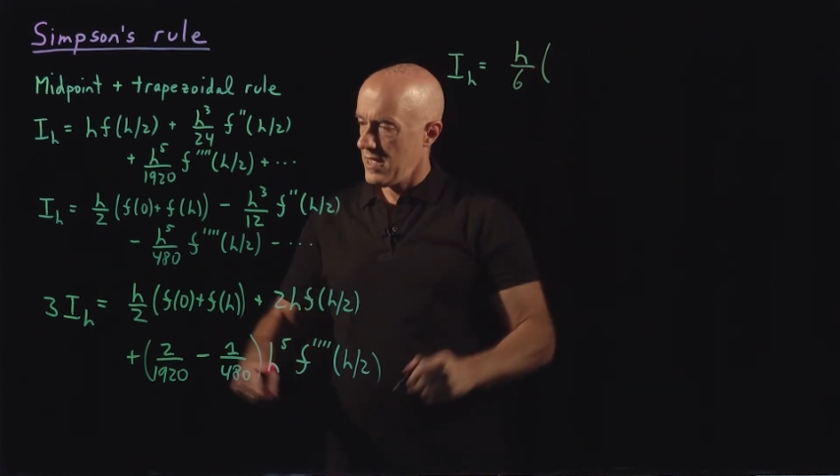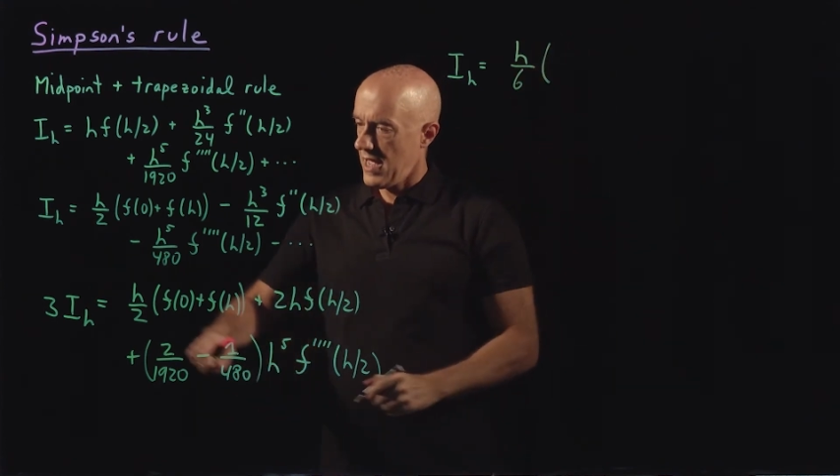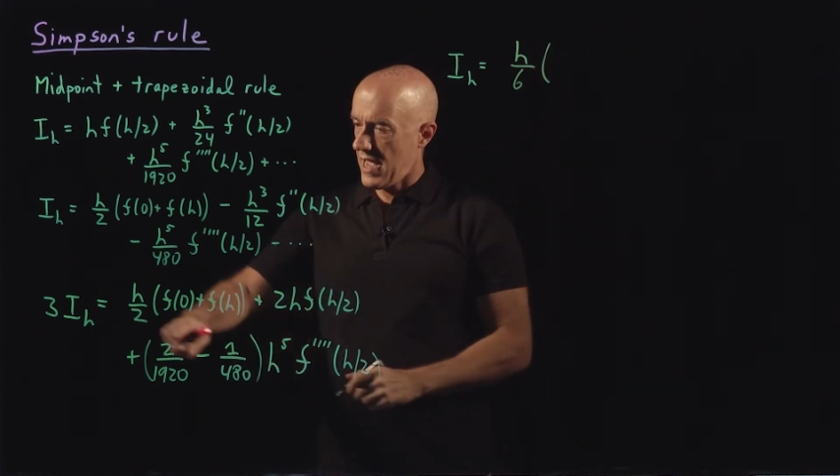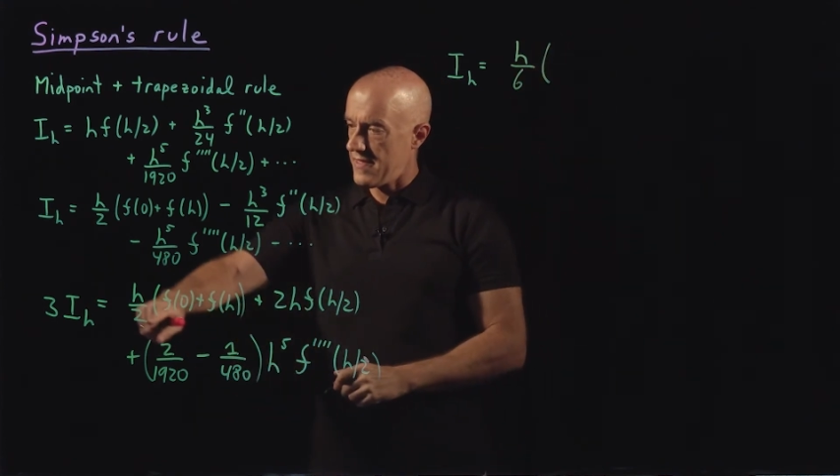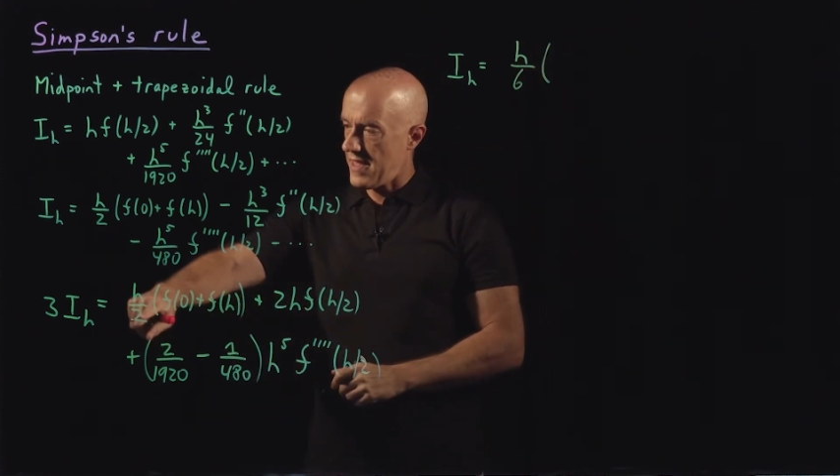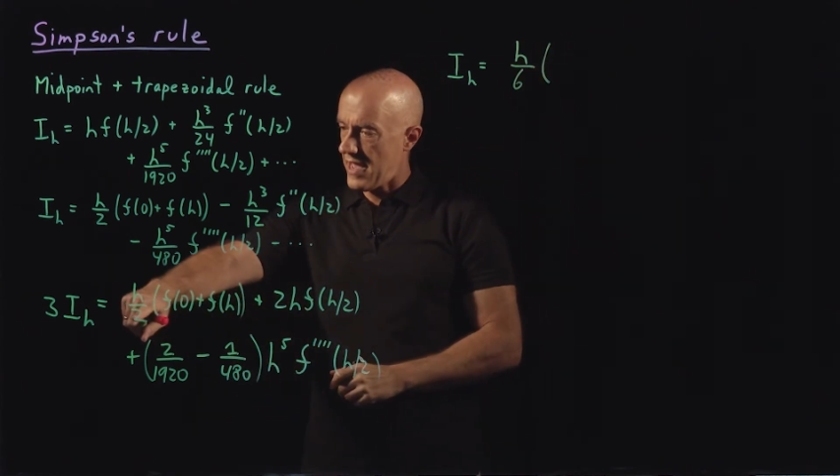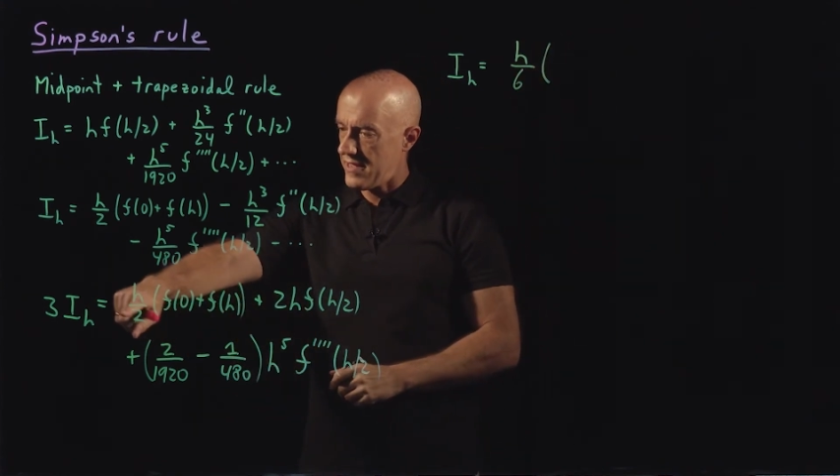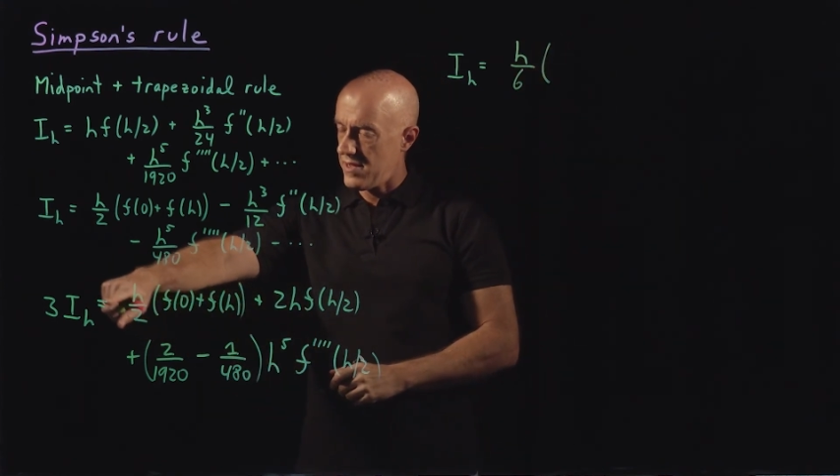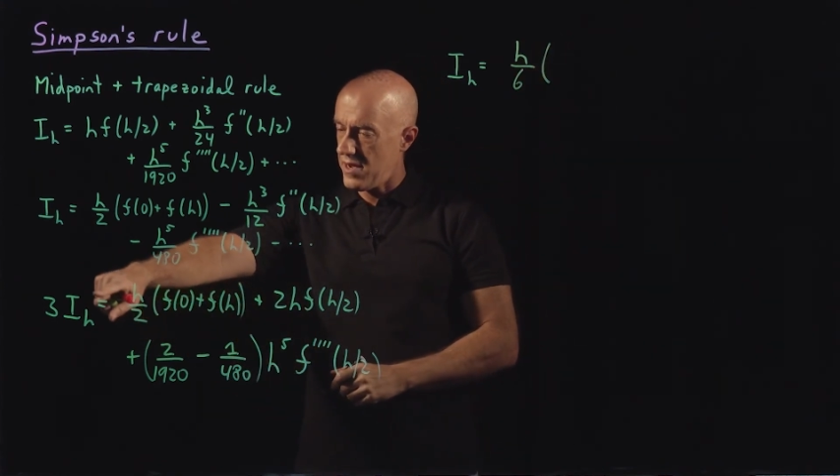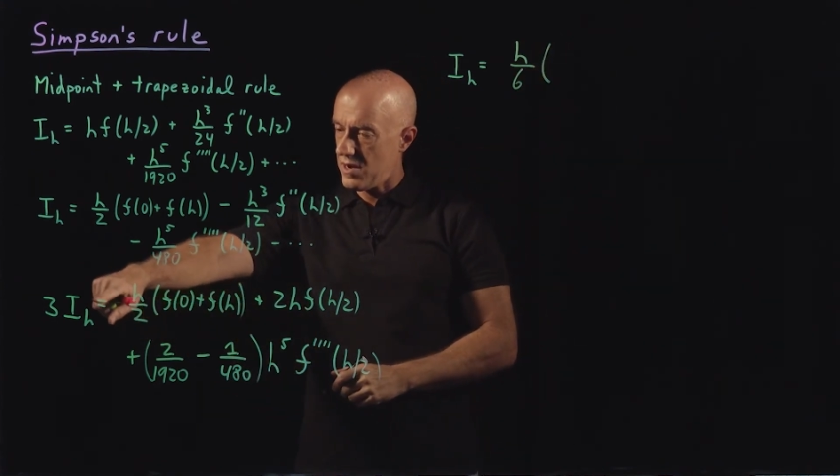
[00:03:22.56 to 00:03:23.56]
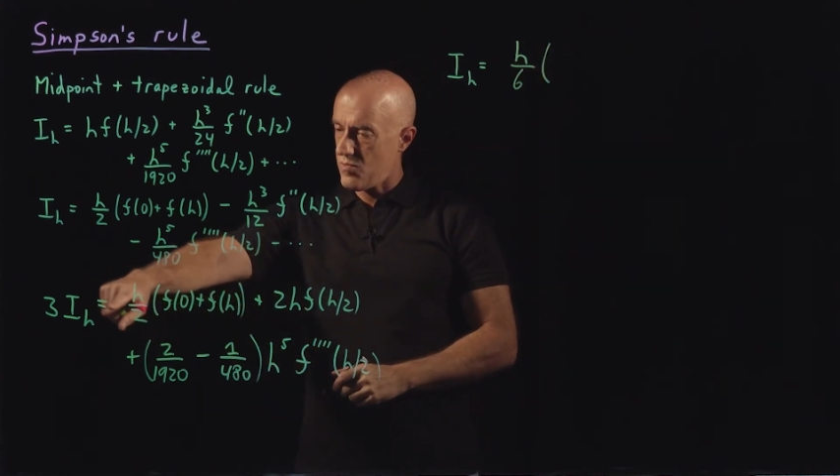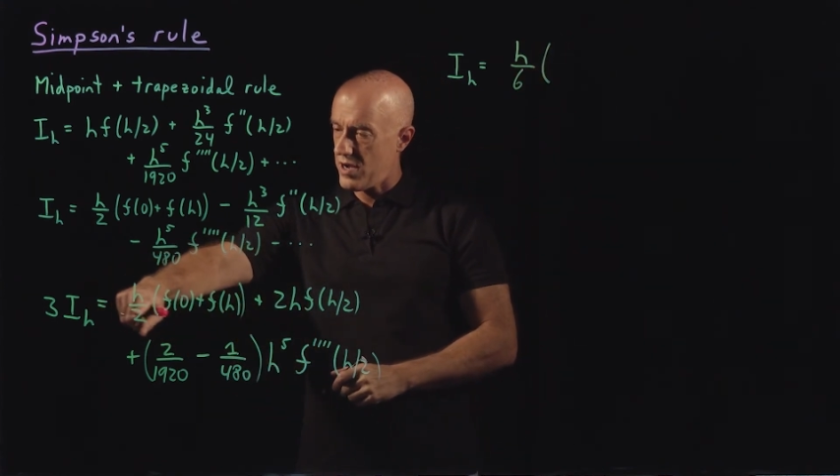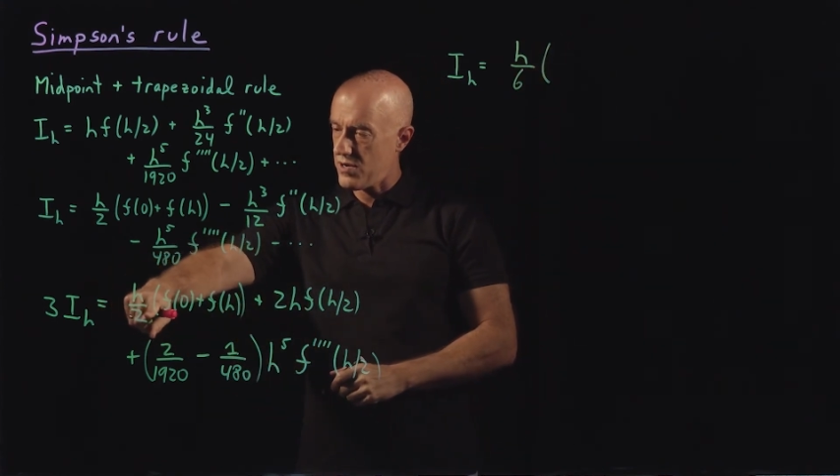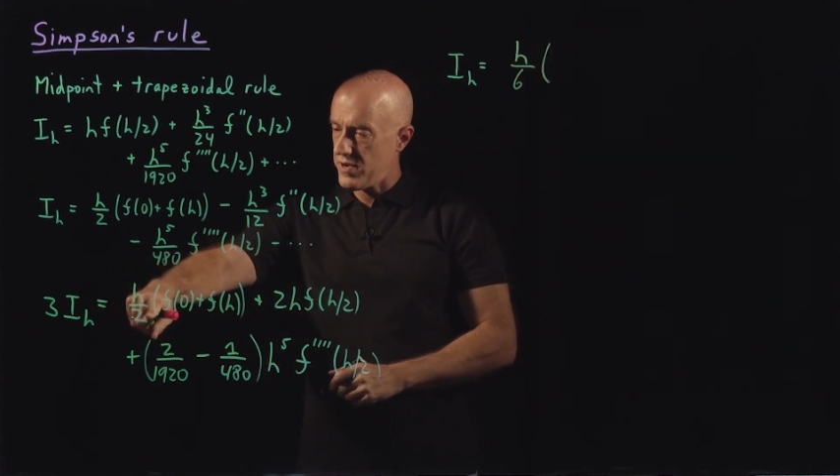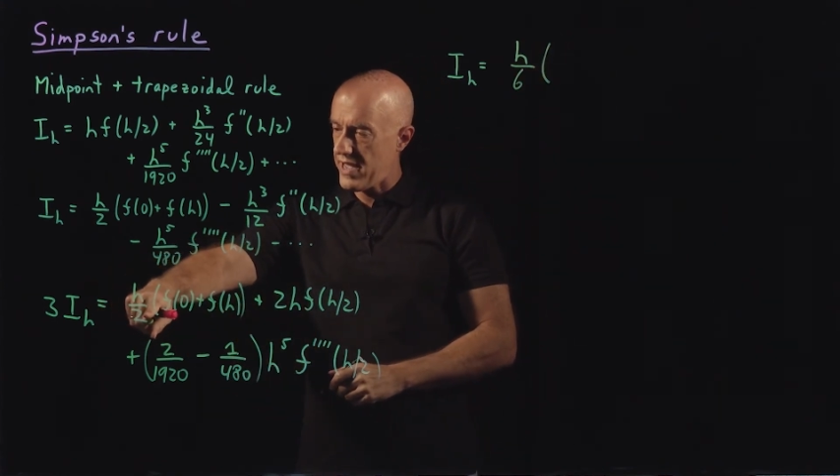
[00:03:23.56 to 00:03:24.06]
And then what
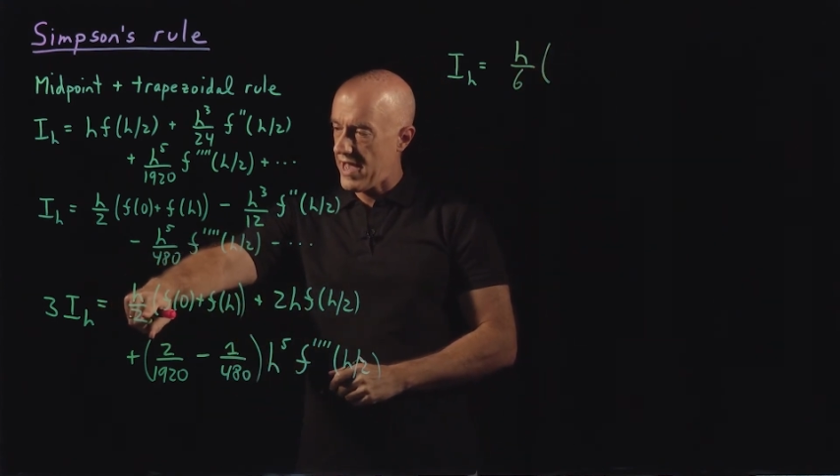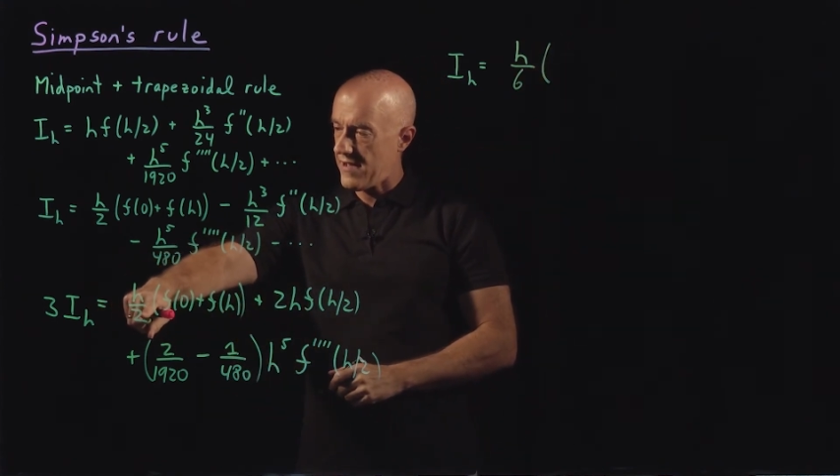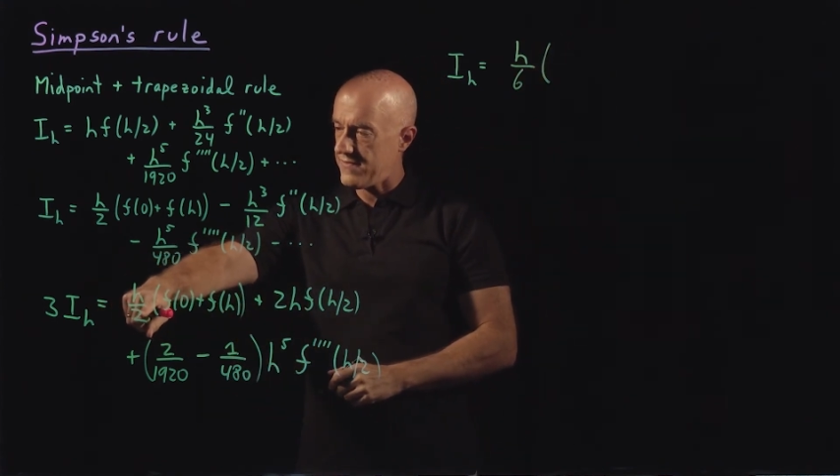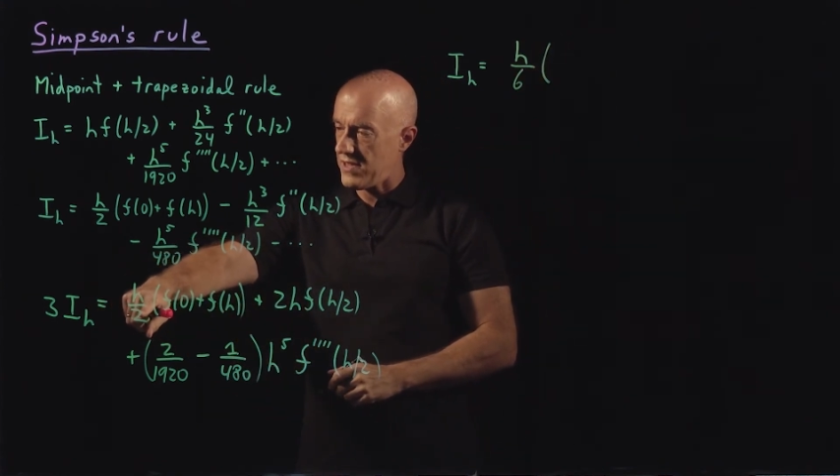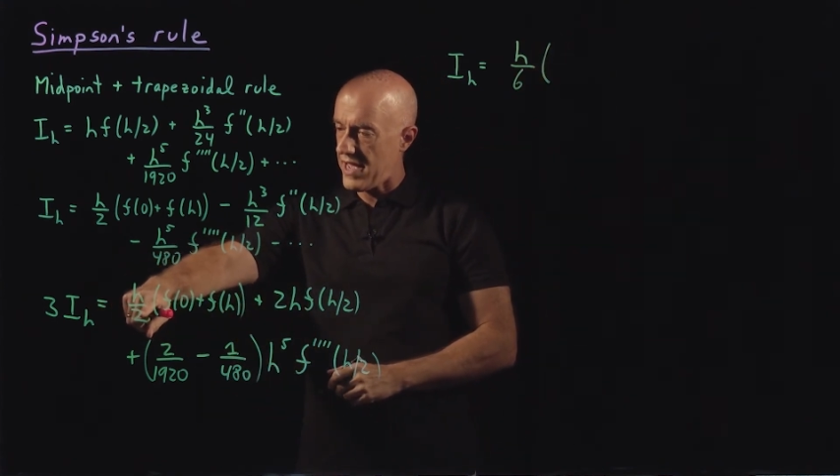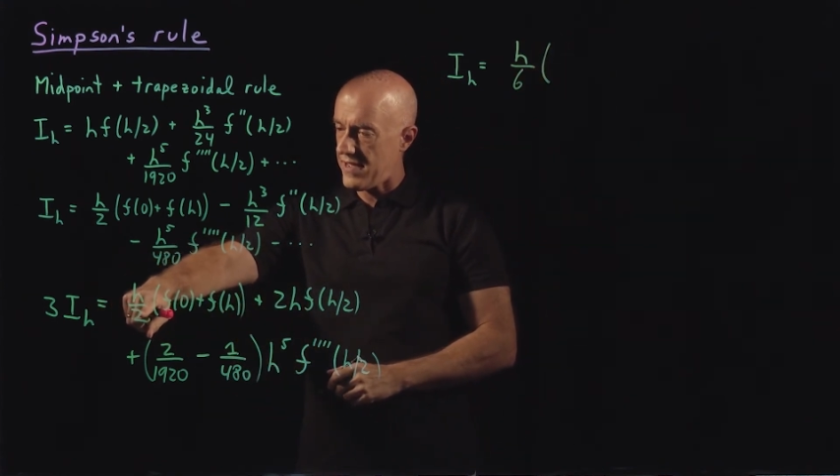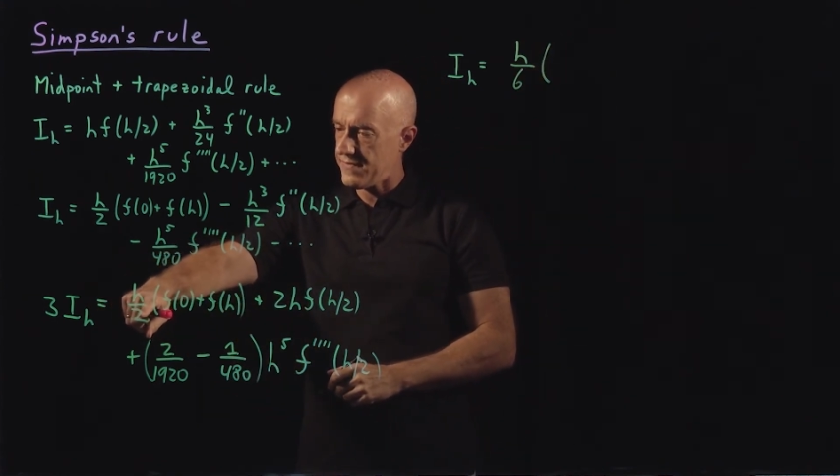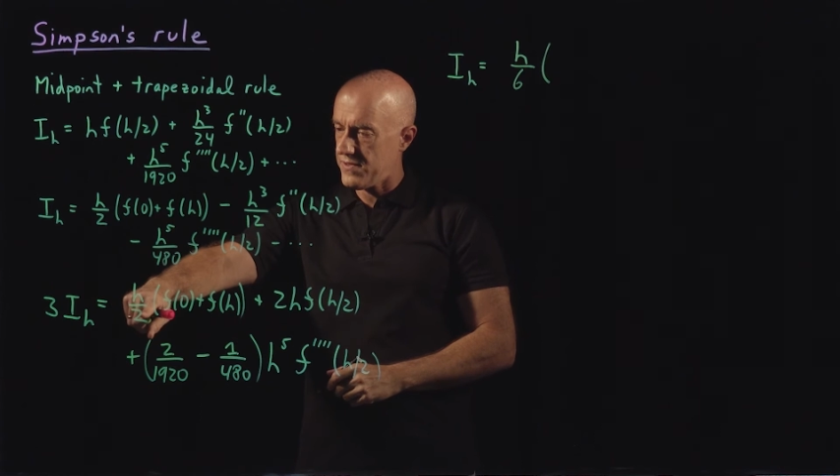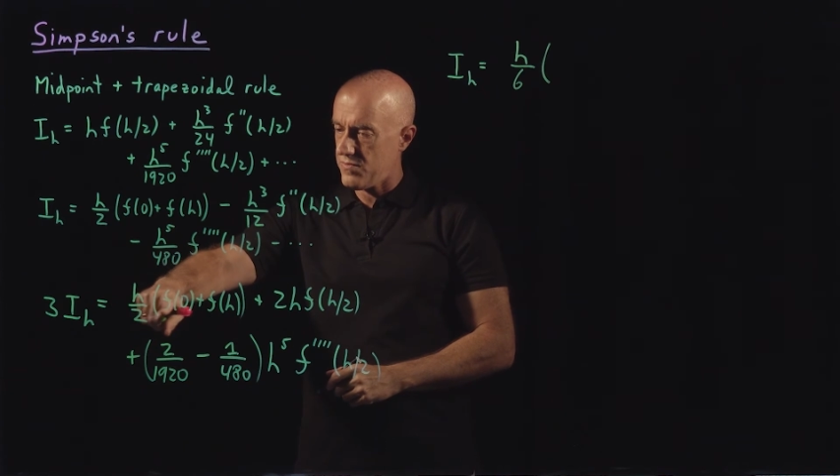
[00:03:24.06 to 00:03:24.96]
do we have left?